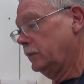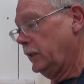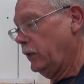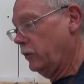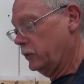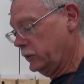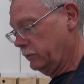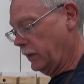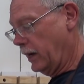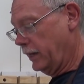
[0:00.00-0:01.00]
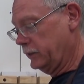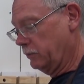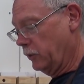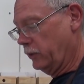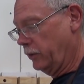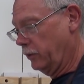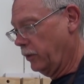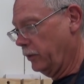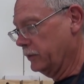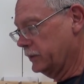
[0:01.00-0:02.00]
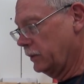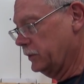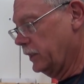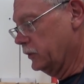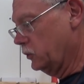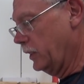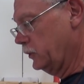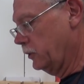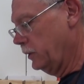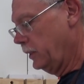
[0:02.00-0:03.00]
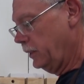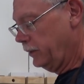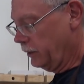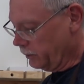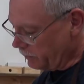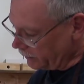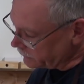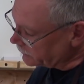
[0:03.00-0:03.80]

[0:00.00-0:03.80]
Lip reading: ears, eyes, and both on the same side of the stretcher, and on the belly